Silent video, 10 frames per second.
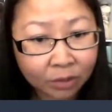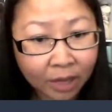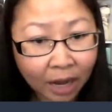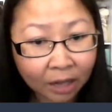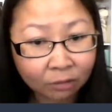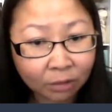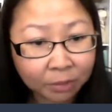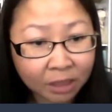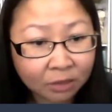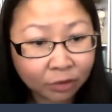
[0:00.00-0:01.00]
gathering
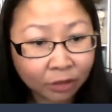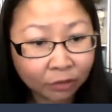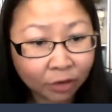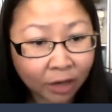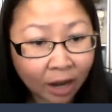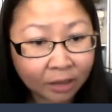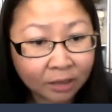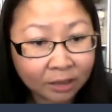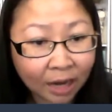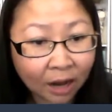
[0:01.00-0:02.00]
peacefully for an
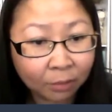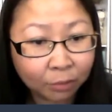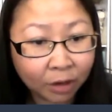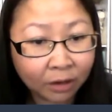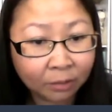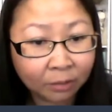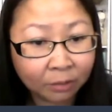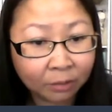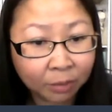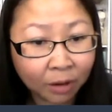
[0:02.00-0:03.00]
honest count, praying
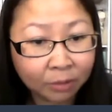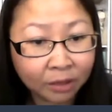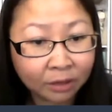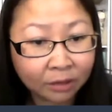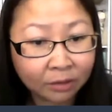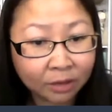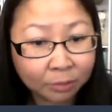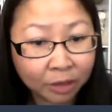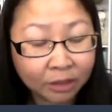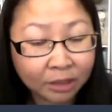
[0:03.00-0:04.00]
in public
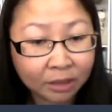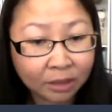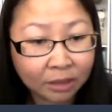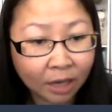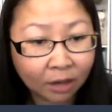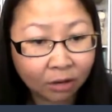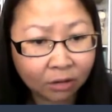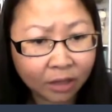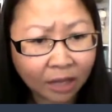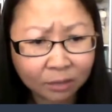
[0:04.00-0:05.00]
spaces and together.